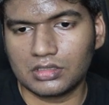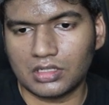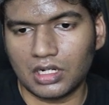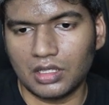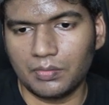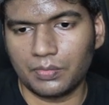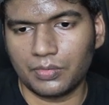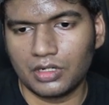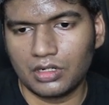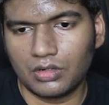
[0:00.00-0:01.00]
Stripe
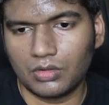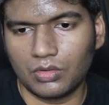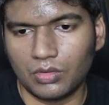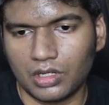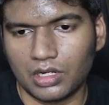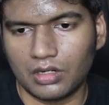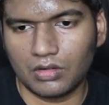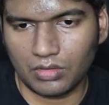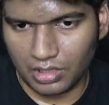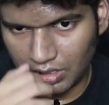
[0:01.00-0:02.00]
token.
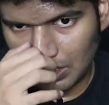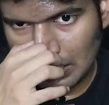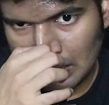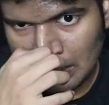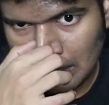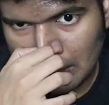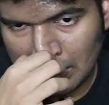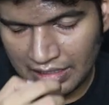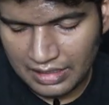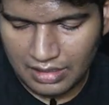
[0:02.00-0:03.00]
Okay,
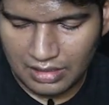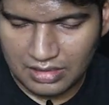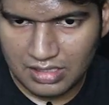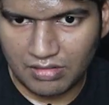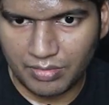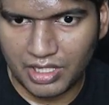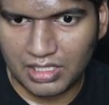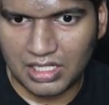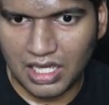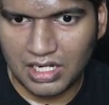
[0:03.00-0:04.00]
and this will be the
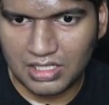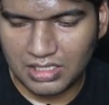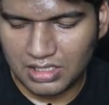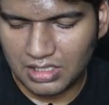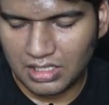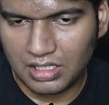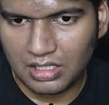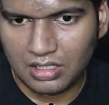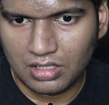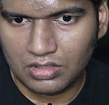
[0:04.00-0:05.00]
charge.
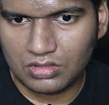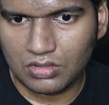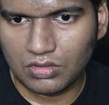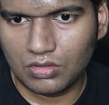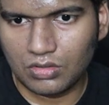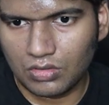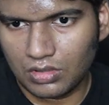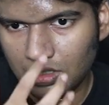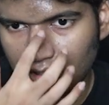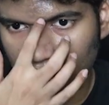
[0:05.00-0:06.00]
So
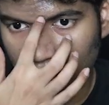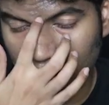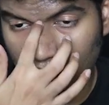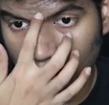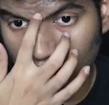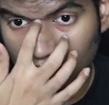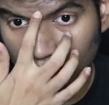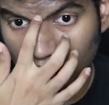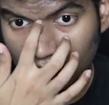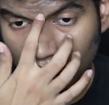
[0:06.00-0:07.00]

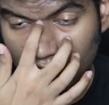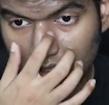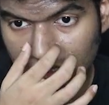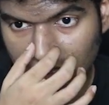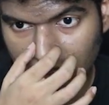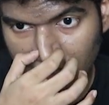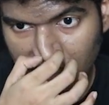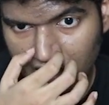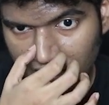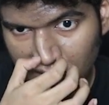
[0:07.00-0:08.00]
once it's
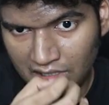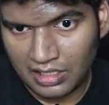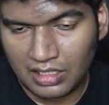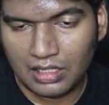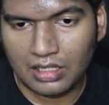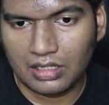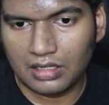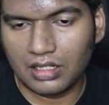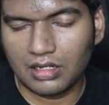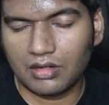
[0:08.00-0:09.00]
created,
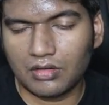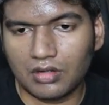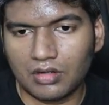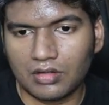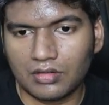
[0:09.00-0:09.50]
then